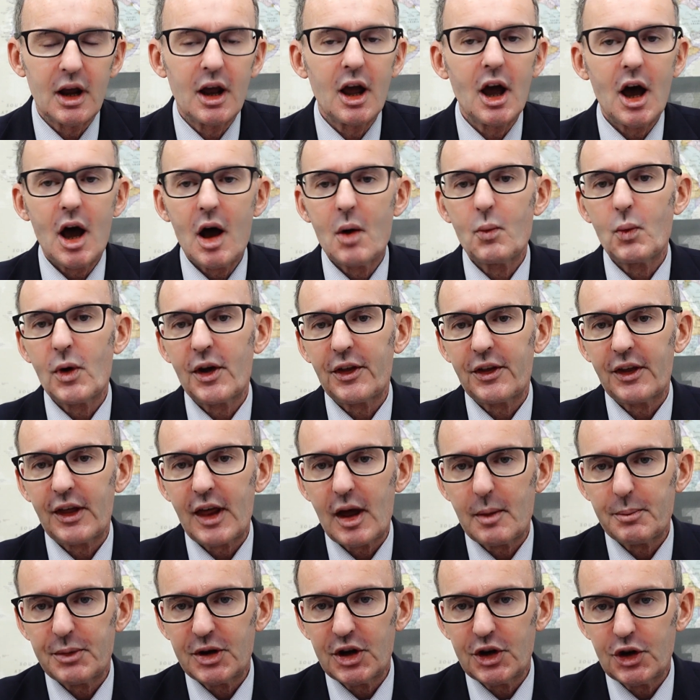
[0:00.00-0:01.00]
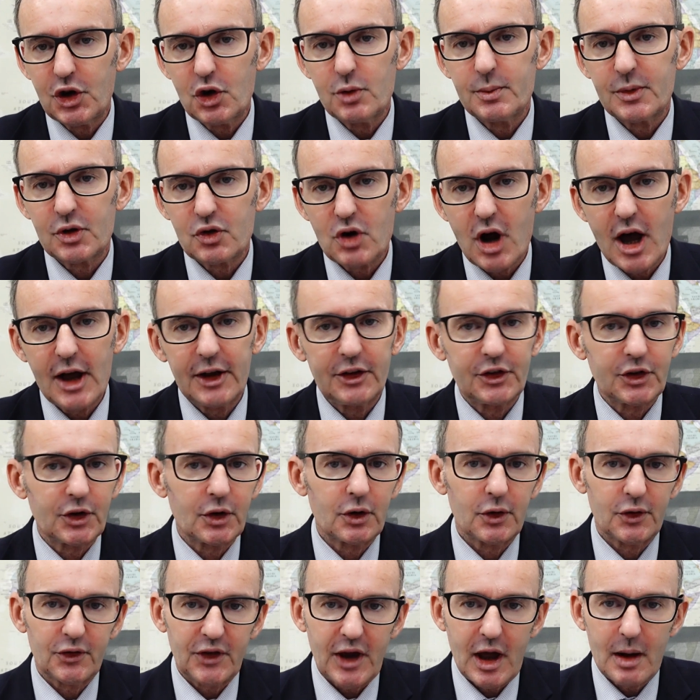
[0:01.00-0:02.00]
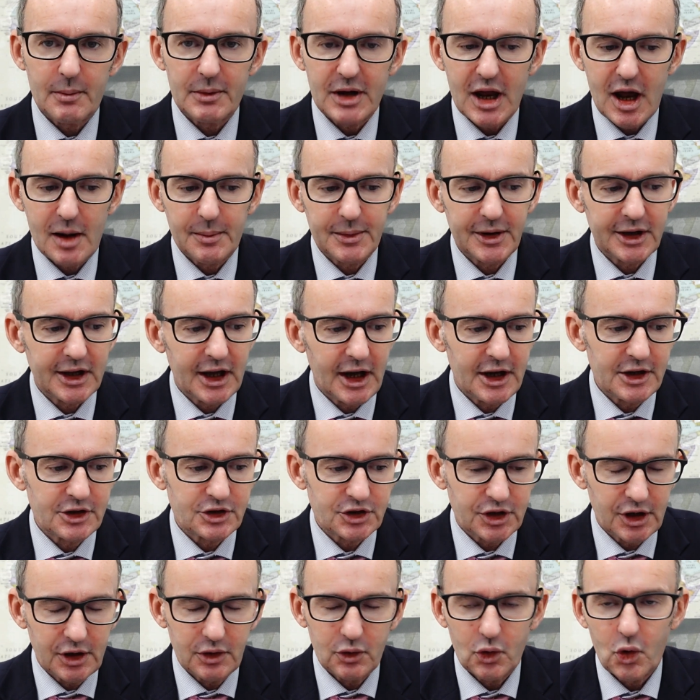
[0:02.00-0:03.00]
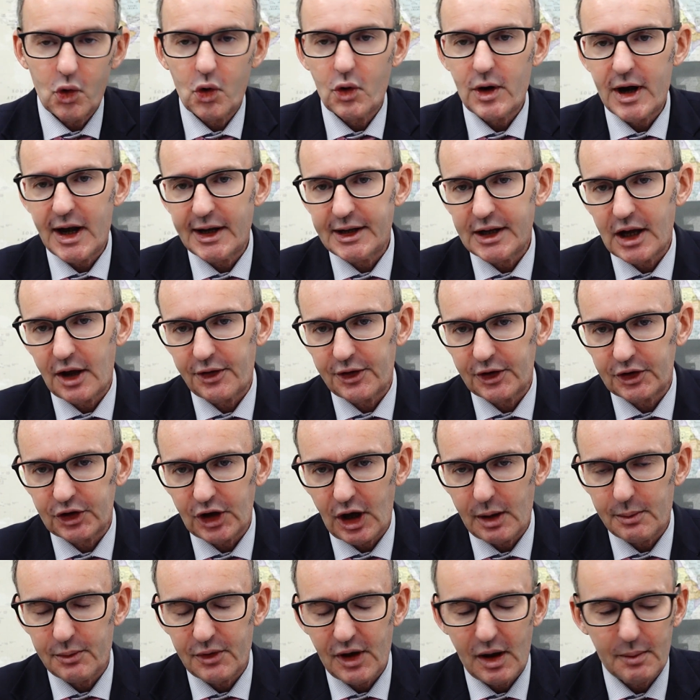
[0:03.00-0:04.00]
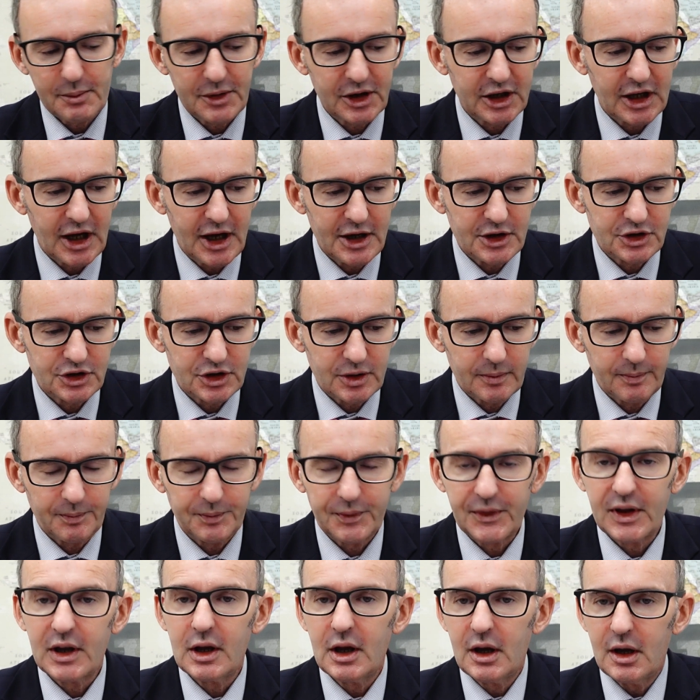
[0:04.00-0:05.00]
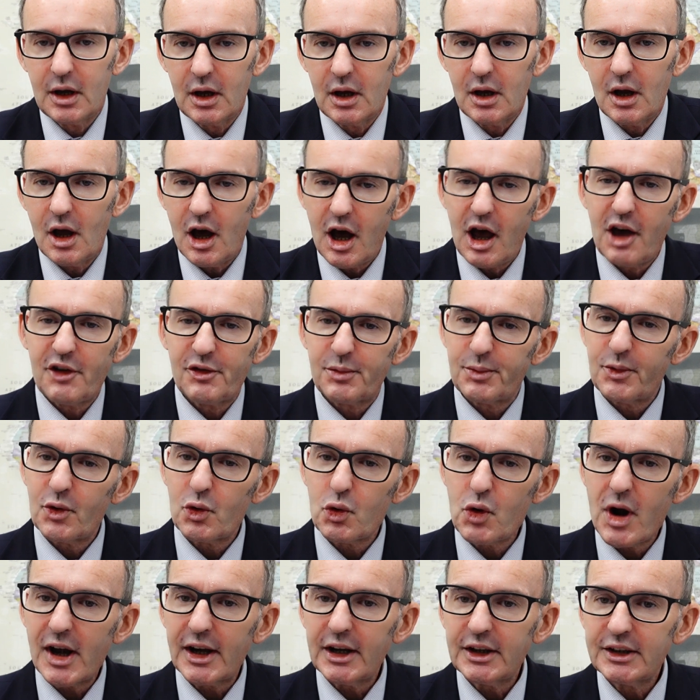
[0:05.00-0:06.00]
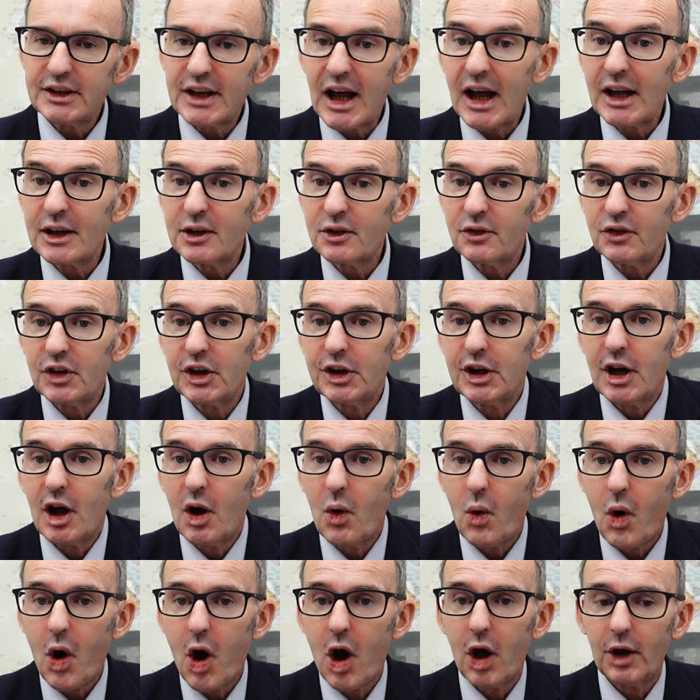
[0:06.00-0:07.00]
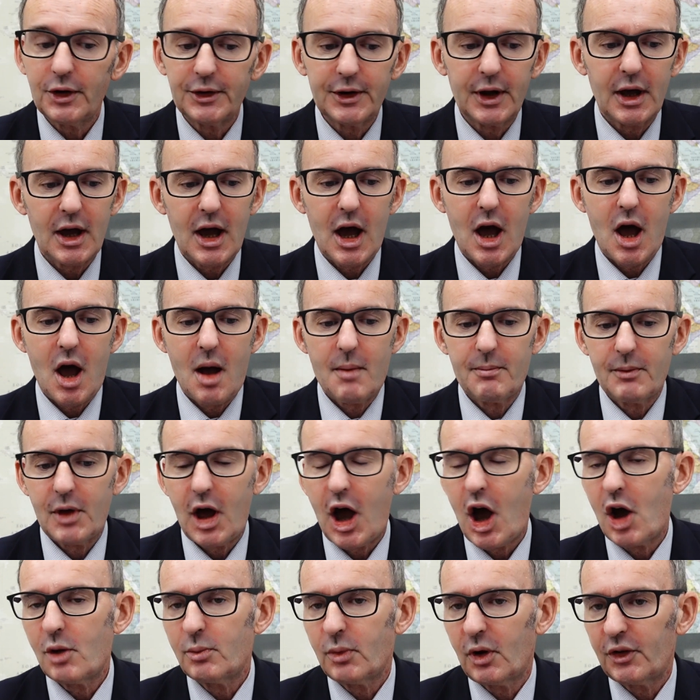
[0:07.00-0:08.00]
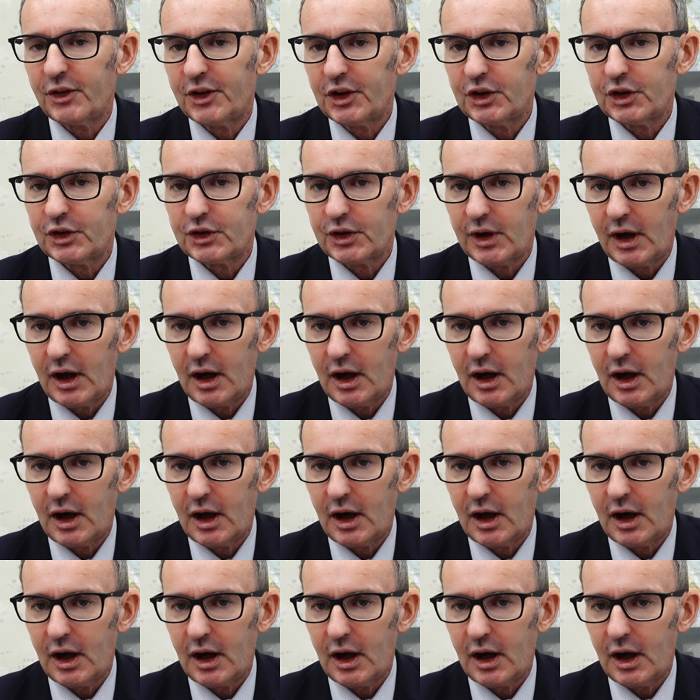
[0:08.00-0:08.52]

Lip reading: and whether that be human rights or a family application or any other type of application. I've already done a video on Home Office